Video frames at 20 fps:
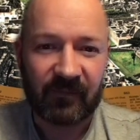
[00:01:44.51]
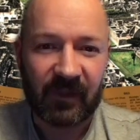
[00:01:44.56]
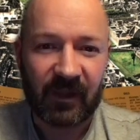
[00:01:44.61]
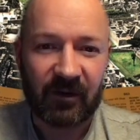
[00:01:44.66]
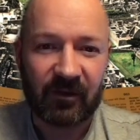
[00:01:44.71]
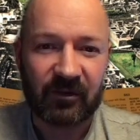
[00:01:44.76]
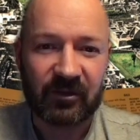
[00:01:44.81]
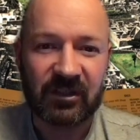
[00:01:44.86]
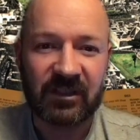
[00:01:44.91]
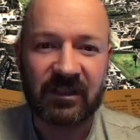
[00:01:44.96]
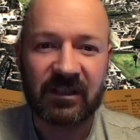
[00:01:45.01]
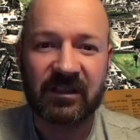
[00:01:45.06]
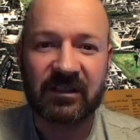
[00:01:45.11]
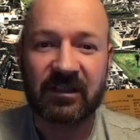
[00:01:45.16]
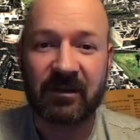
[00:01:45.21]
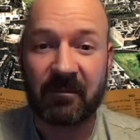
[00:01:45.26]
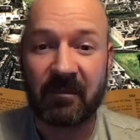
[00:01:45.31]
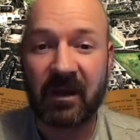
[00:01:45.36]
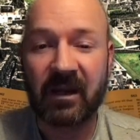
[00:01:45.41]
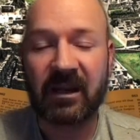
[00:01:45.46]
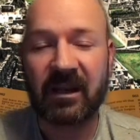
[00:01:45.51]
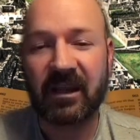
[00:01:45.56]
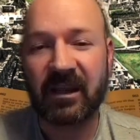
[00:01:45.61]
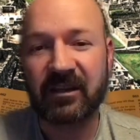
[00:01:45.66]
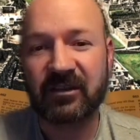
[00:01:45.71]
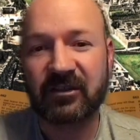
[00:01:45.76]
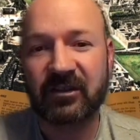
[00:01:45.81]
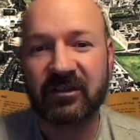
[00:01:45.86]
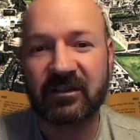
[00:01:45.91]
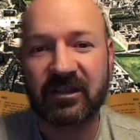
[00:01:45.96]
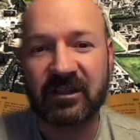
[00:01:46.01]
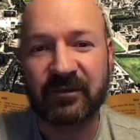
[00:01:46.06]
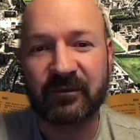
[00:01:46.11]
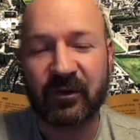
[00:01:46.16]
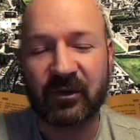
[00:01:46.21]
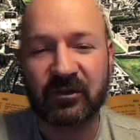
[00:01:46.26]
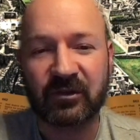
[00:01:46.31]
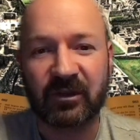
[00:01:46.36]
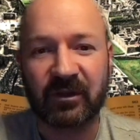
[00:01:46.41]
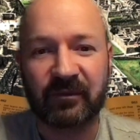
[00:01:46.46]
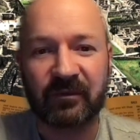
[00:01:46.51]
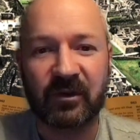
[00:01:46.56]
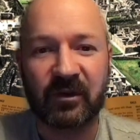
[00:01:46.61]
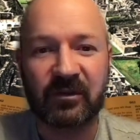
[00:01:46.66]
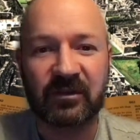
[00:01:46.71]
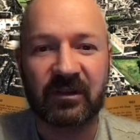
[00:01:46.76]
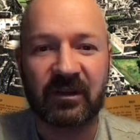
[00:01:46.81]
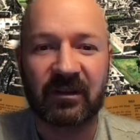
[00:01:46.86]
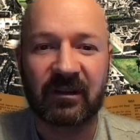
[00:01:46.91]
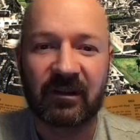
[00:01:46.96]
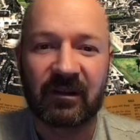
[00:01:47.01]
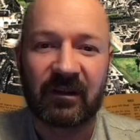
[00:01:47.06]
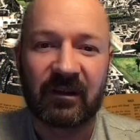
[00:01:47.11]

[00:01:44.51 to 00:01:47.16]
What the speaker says: Jesus in many instances foretold the future.